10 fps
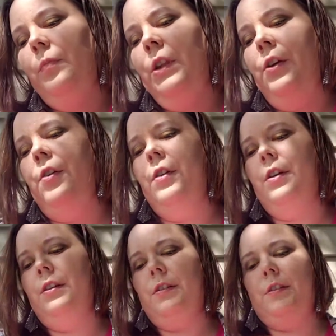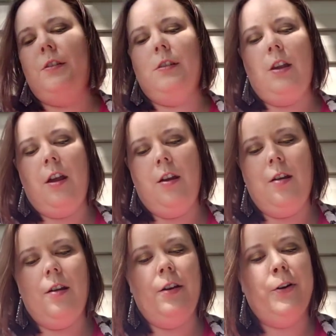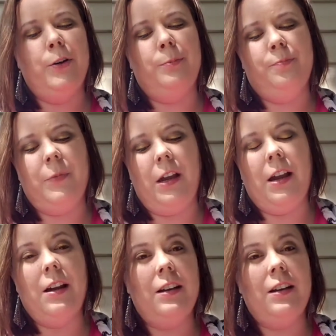there is, I got